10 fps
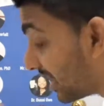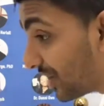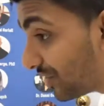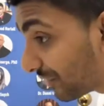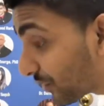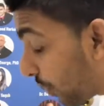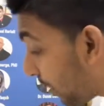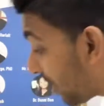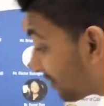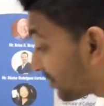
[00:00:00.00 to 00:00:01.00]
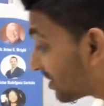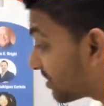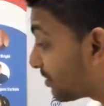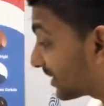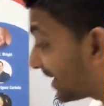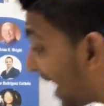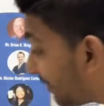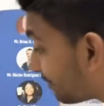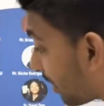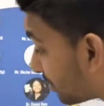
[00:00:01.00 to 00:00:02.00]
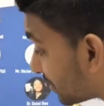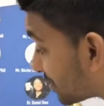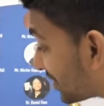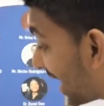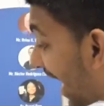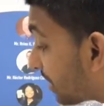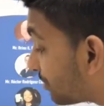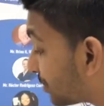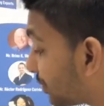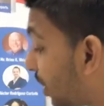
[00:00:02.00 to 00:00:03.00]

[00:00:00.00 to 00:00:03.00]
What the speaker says: you've co-authored in the book that I've published, The Handbook to